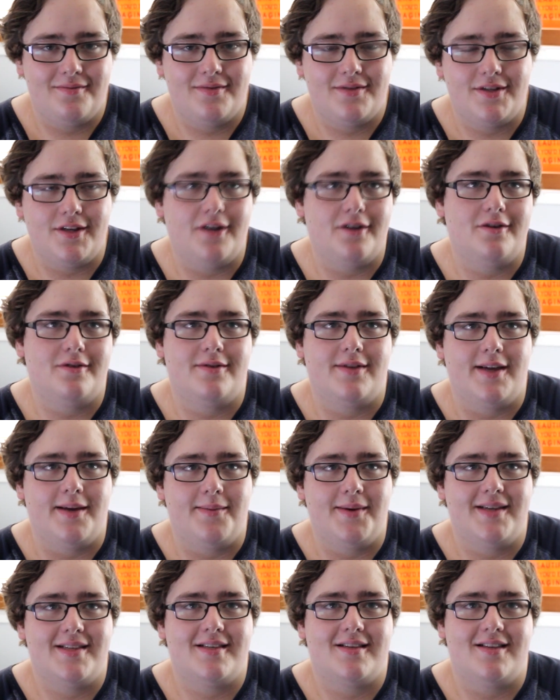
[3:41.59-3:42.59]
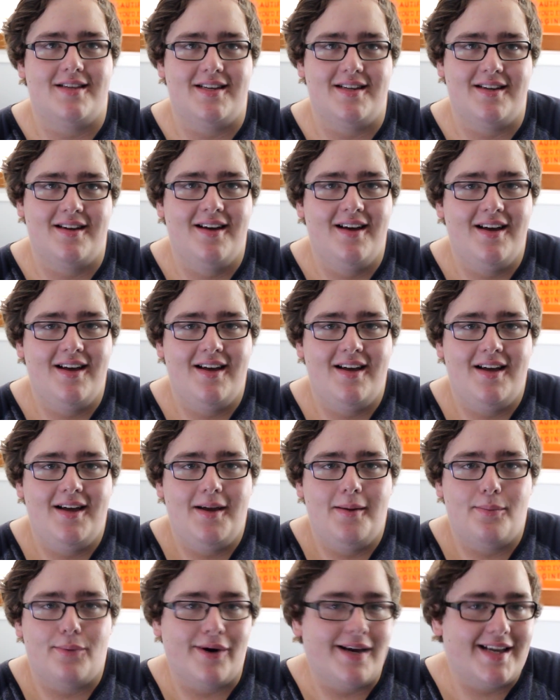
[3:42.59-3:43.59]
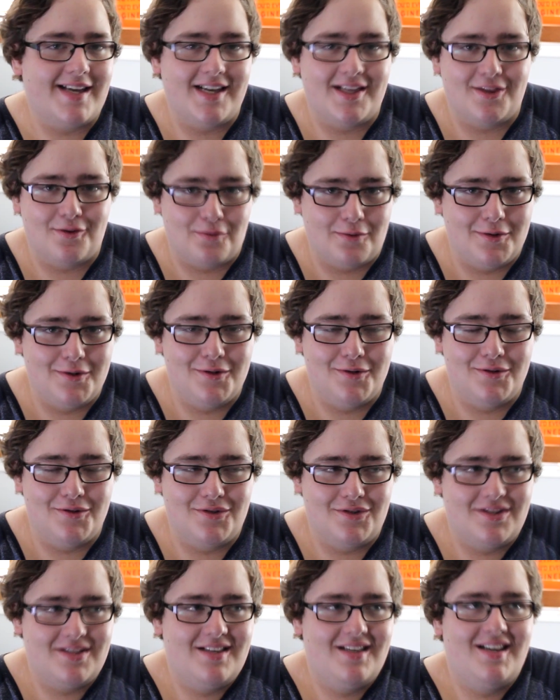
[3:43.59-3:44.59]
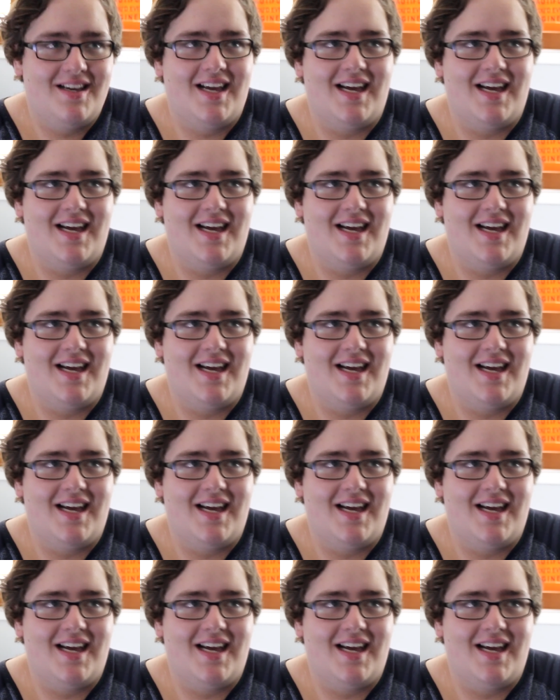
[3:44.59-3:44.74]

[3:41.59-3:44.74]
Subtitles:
So they're basically breaking the rules